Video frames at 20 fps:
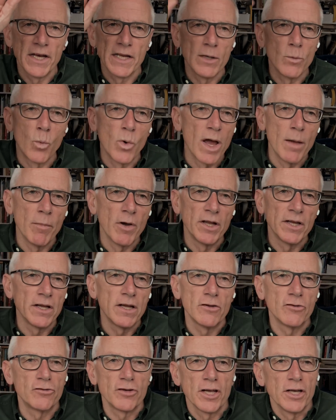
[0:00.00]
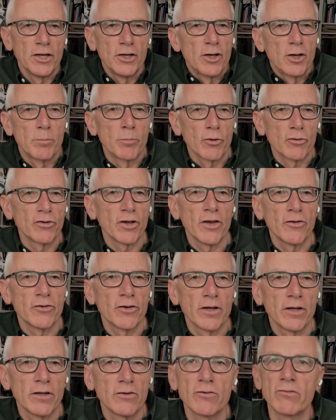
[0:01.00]
women in senior
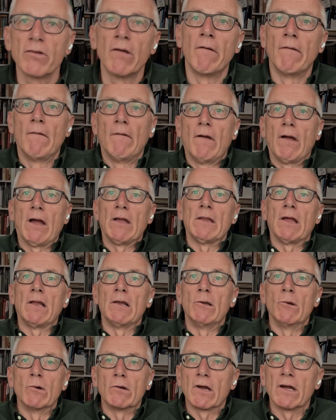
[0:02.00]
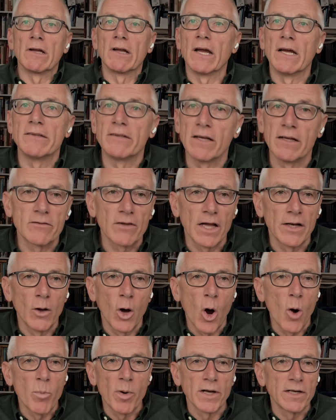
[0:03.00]
positions, and then looking at it and
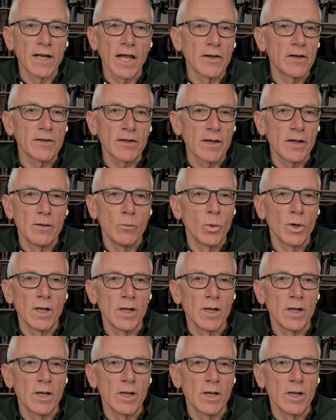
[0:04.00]
hoping that it will